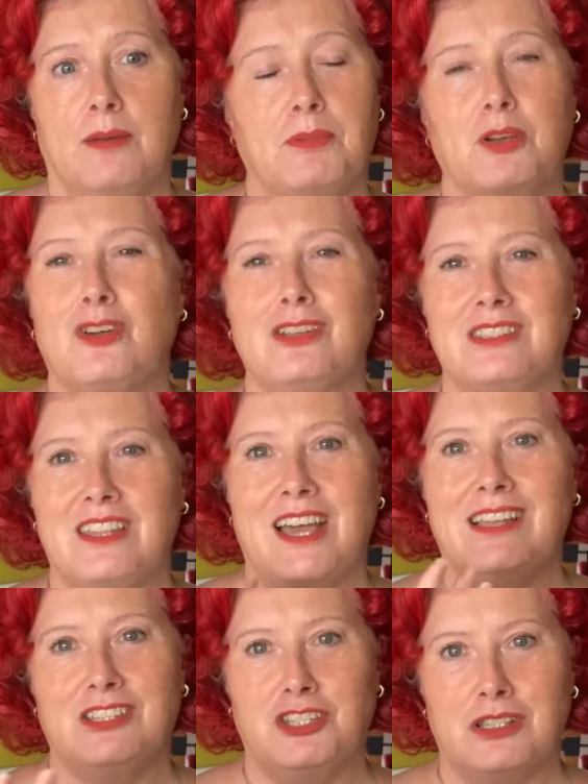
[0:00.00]
because
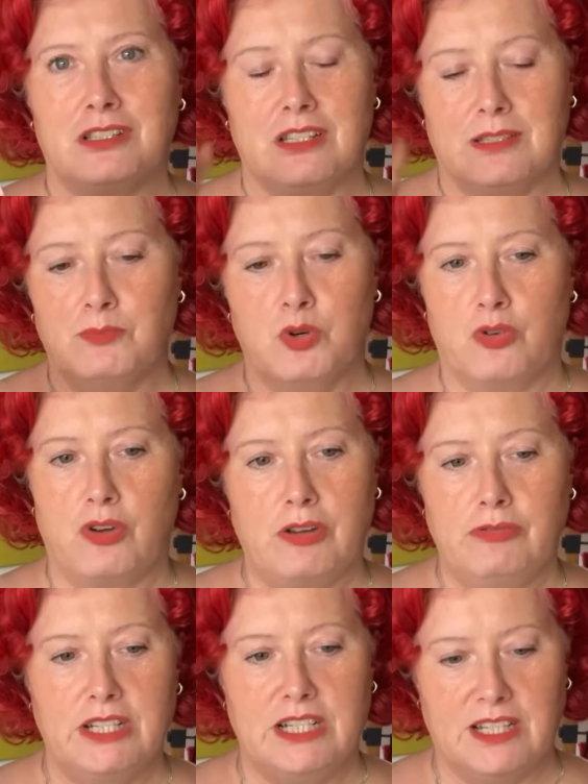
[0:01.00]
that just is more
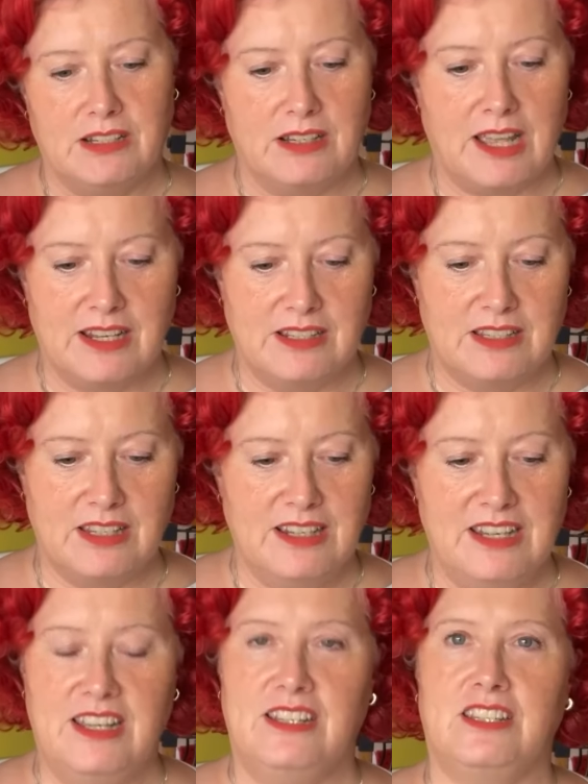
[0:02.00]
rounded and
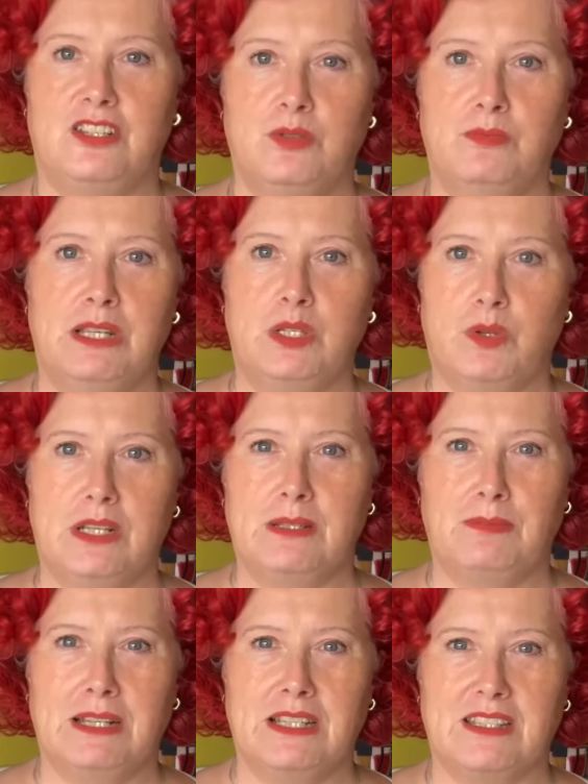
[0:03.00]
neat to me.
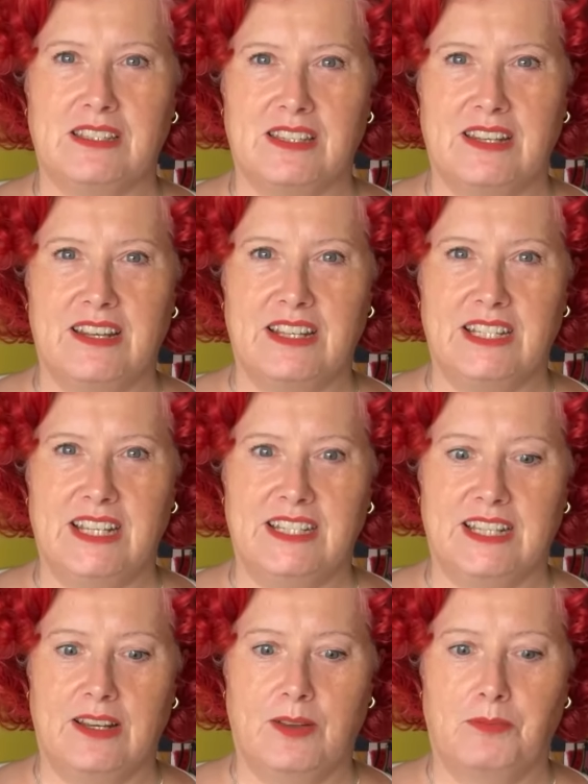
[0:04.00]
20 minutes is an
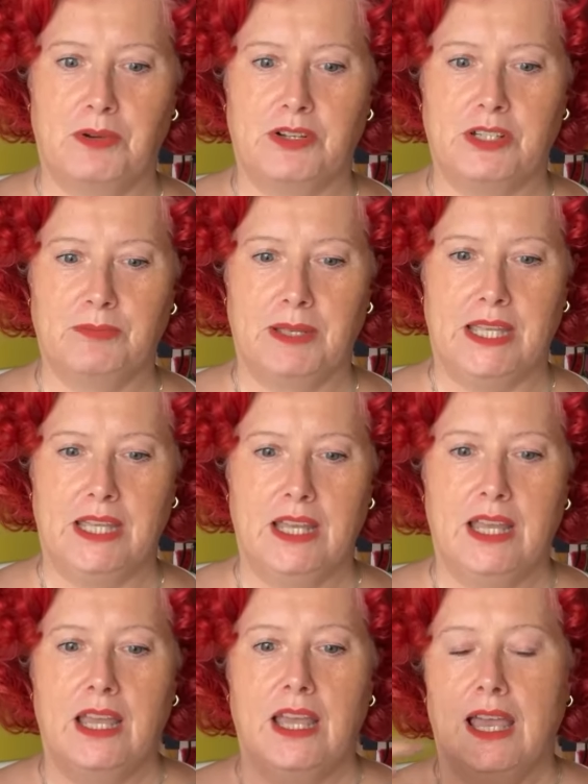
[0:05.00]
irritating number to me,
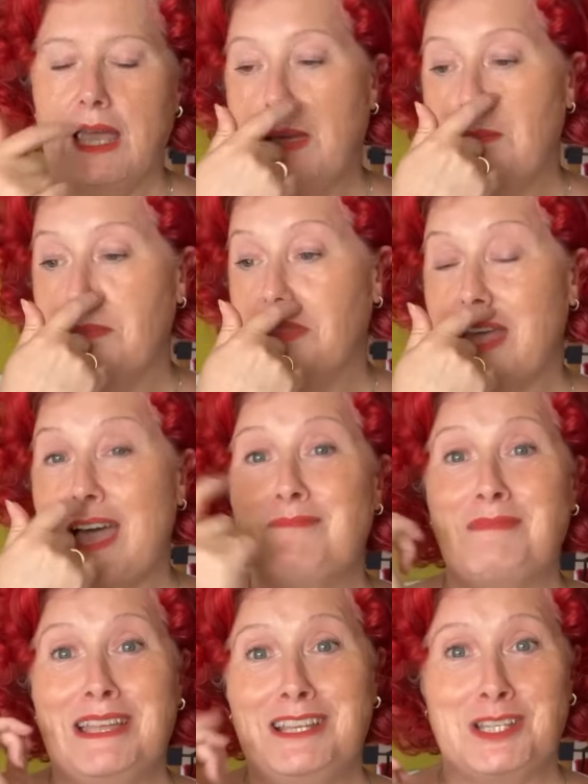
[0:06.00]
but
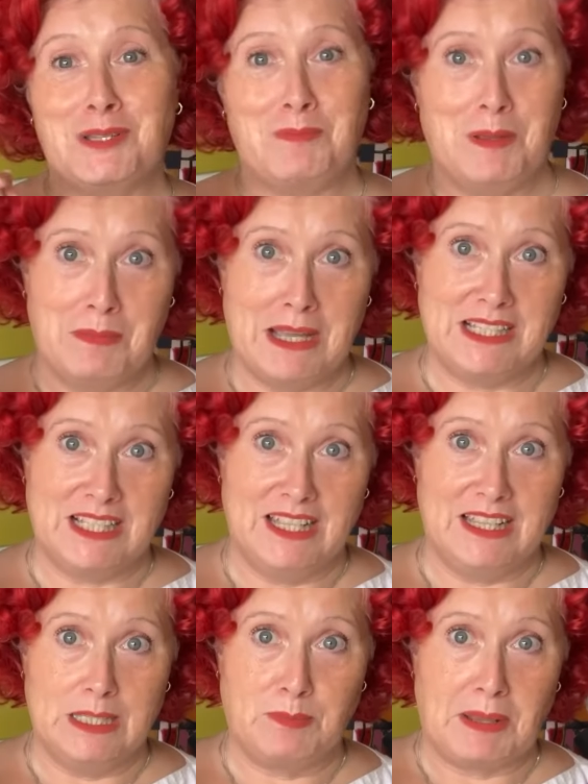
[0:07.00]
that might just be my
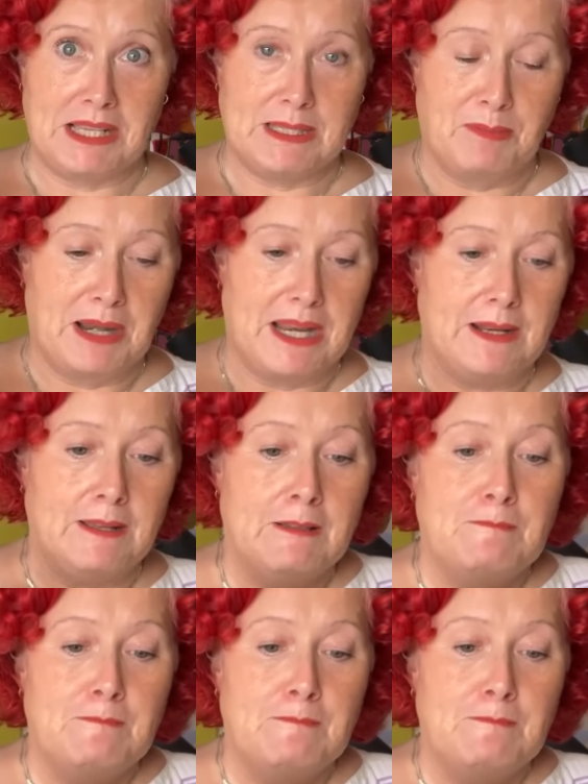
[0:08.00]
slightly spicy brain.